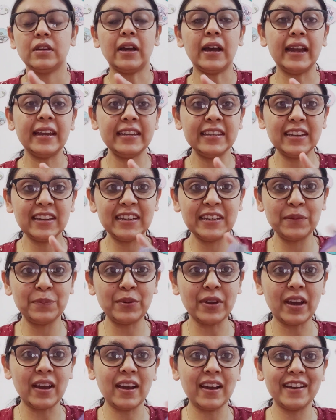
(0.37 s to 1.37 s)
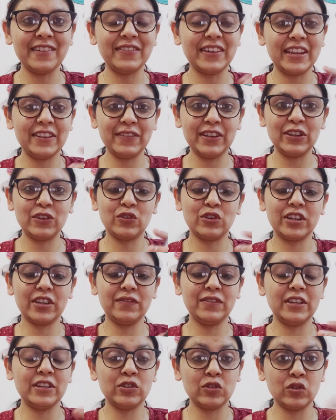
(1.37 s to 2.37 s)
Hi dear Libra, a very good
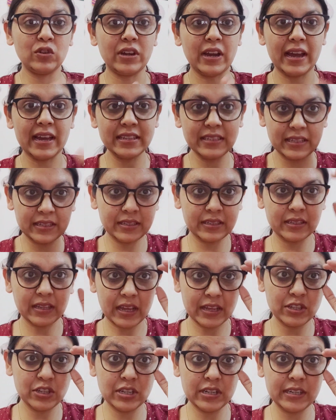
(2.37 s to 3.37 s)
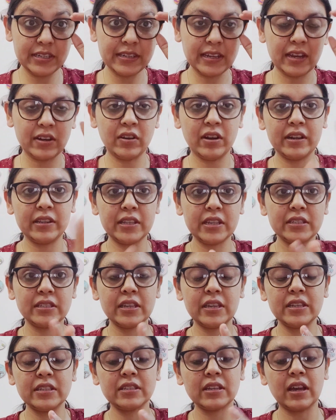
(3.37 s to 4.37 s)
evening to you guys. This is Anjali Tarot and this
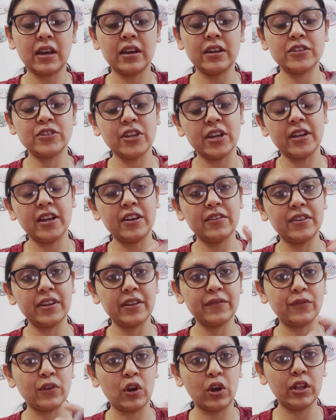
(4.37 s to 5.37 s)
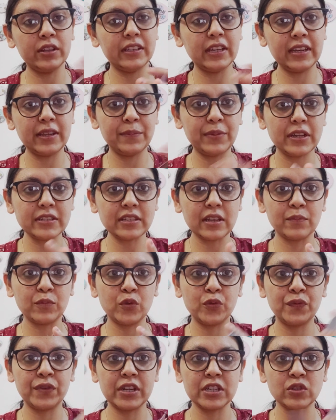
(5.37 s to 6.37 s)
is a general reading for all the Libra, Sun,
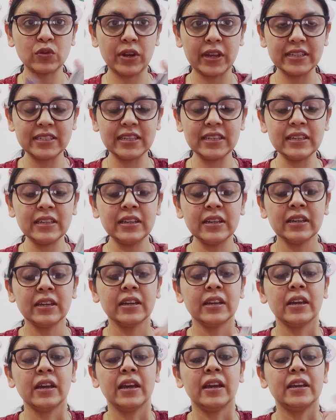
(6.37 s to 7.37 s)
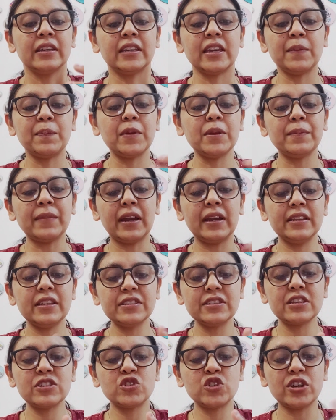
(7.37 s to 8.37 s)
Moon, Venus, Rising. Keep in mind
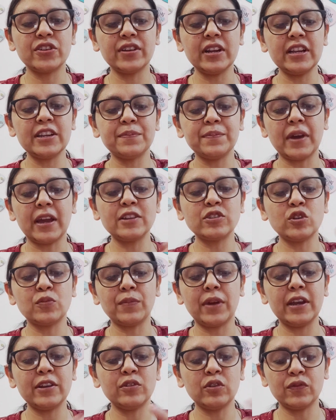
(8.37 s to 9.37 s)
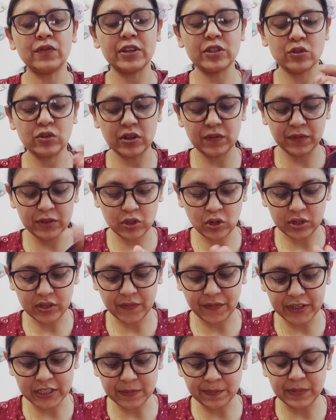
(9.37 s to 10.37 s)
this is general, it might or might not resonate with you at the
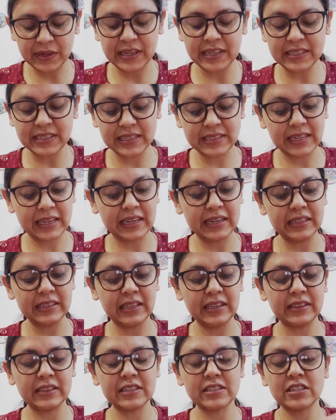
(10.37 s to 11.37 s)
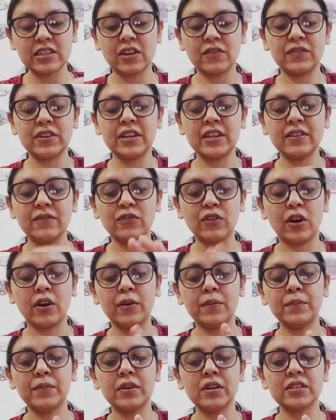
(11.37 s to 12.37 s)
first place. The second thing, this is a reading
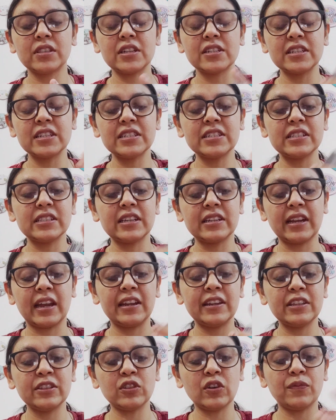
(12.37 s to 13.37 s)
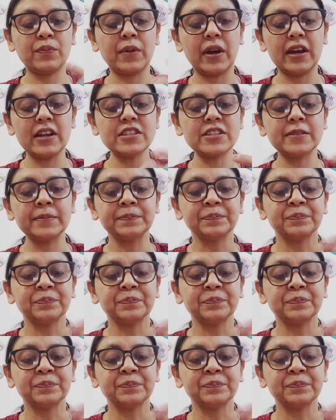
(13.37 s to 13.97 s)
from 13th till the 19th of March.